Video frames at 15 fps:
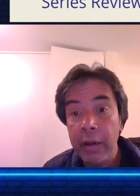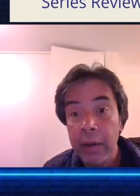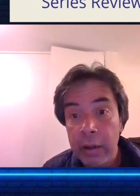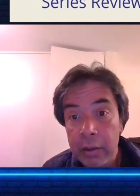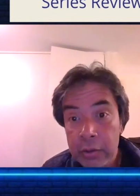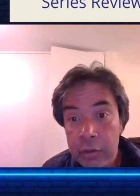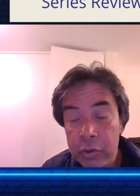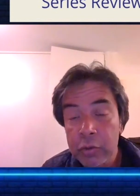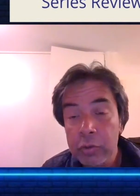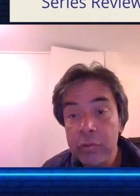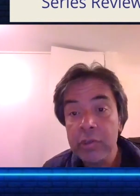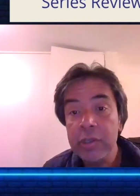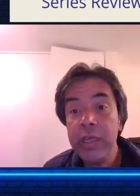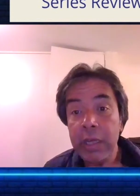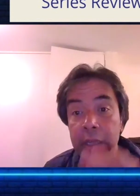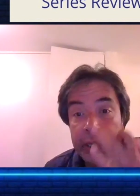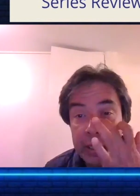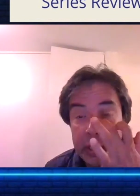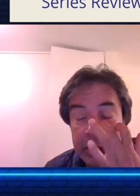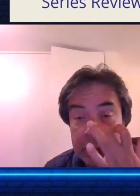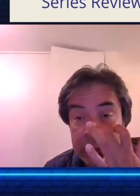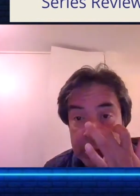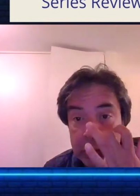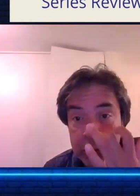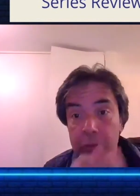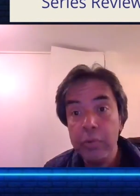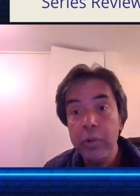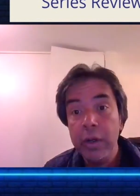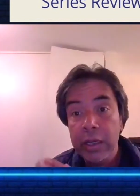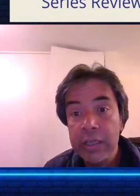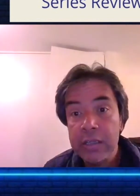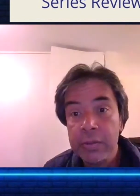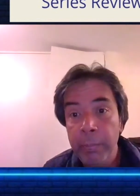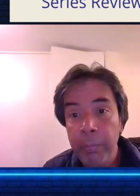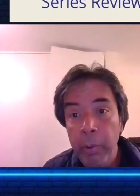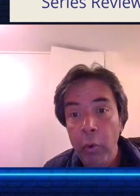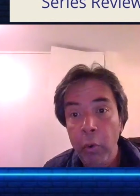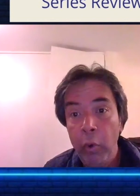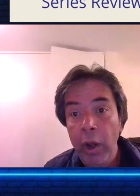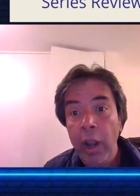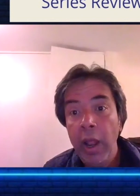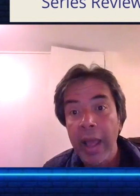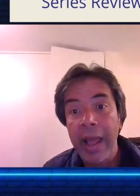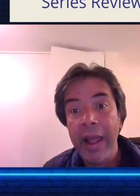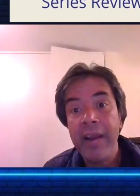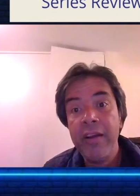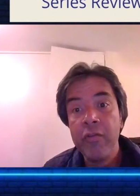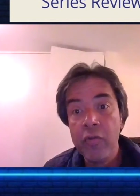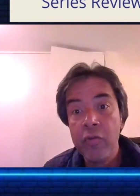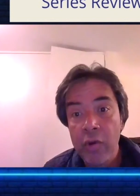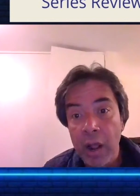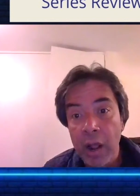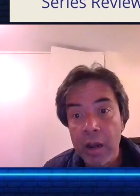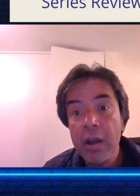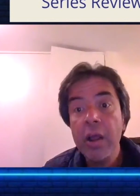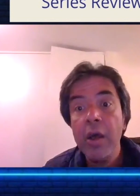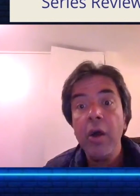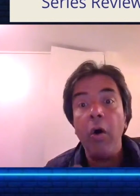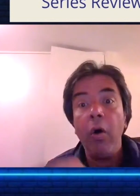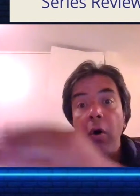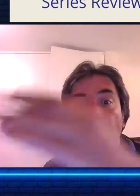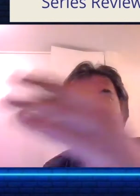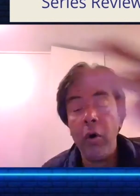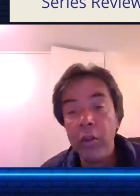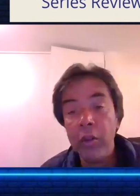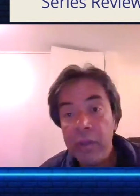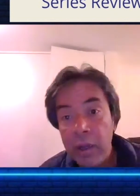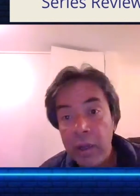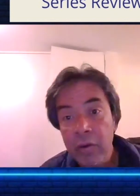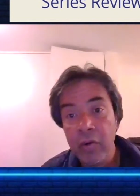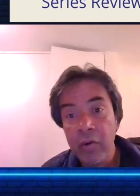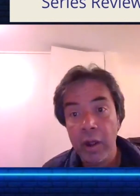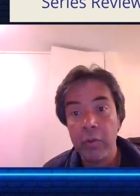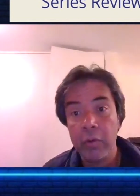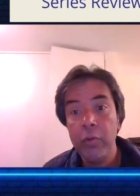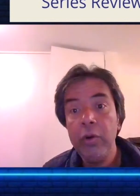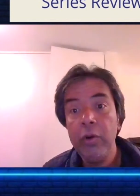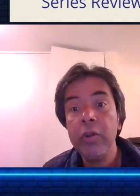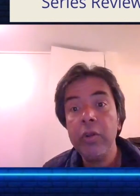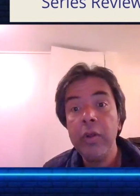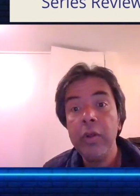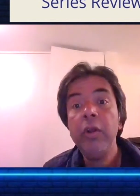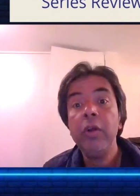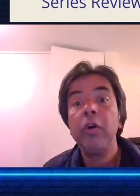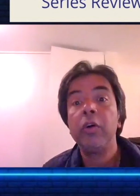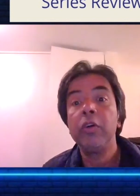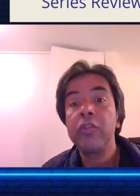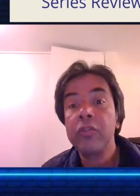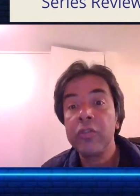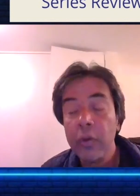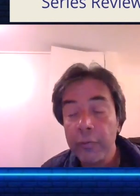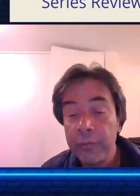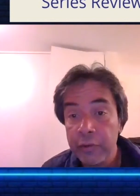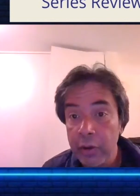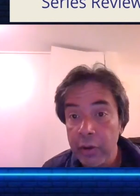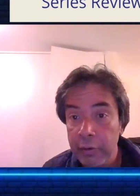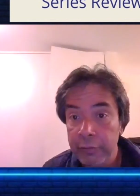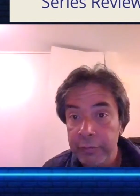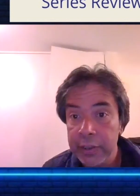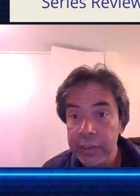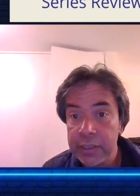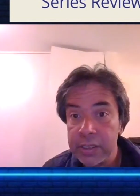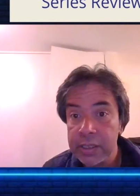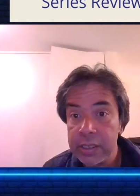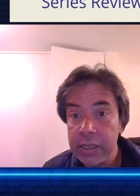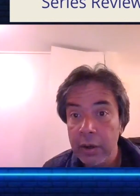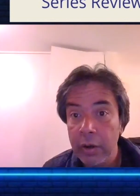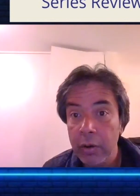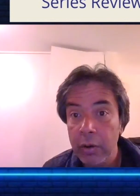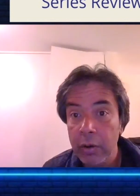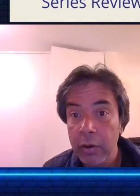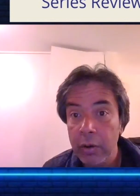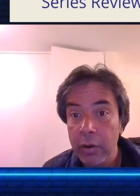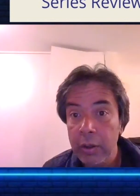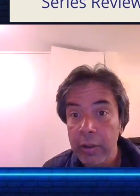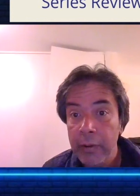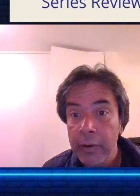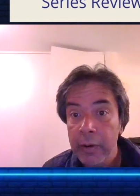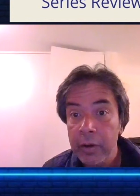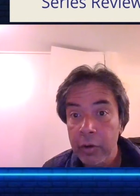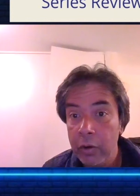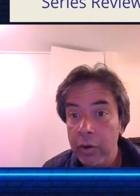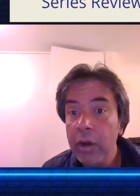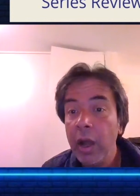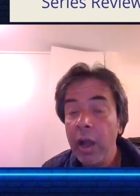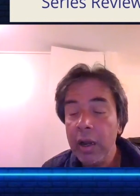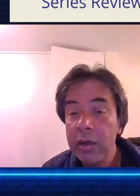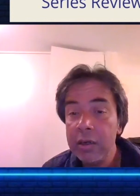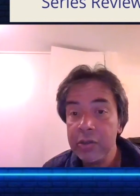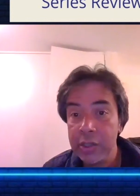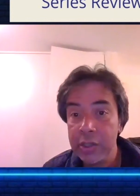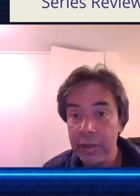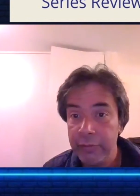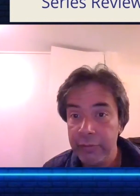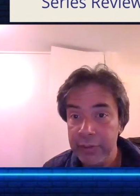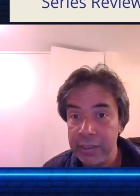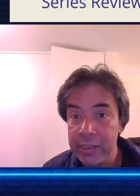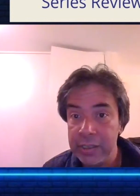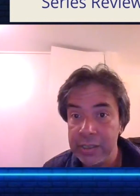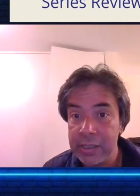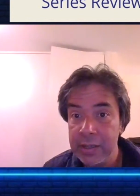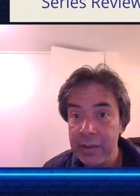you really need to do is bowl and run on the ground on soft surface, not on hard surfaces.